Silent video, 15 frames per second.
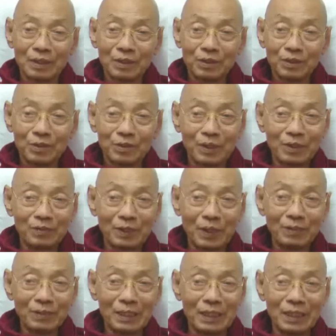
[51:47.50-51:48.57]
Shouldn't he
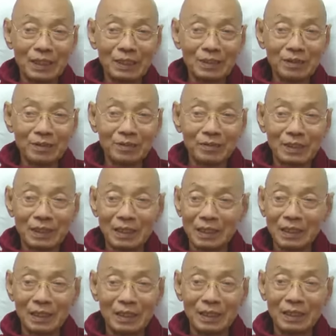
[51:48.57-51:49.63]
found it like to do it,
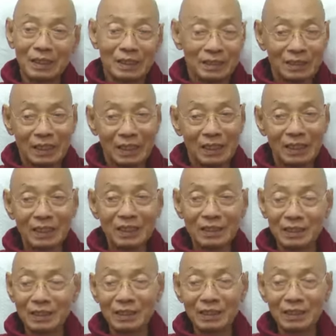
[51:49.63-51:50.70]
huh,
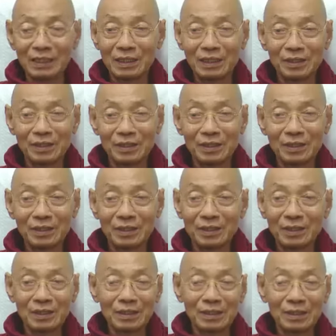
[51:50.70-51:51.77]
Dale?
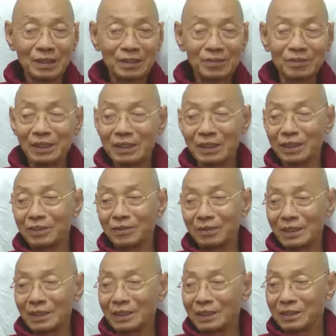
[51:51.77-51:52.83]
I do I let do
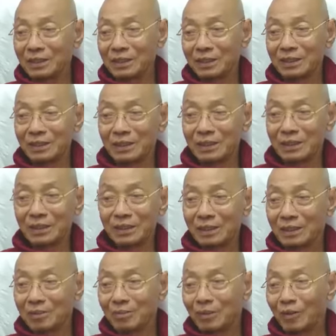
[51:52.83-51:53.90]
any.
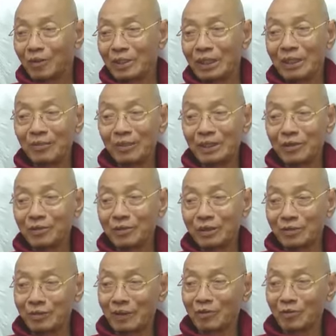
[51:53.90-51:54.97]
But why am I
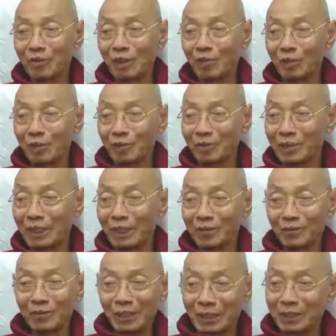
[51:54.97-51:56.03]
uniform double
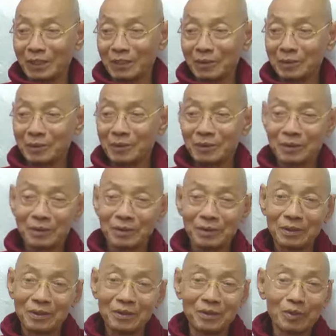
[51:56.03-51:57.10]
meowly?
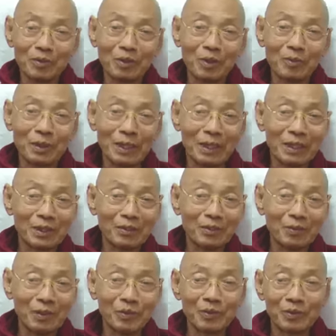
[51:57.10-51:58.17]
Go you are my
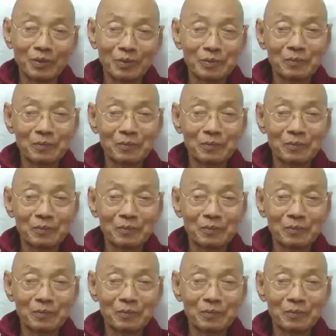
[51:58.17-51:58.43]
go away.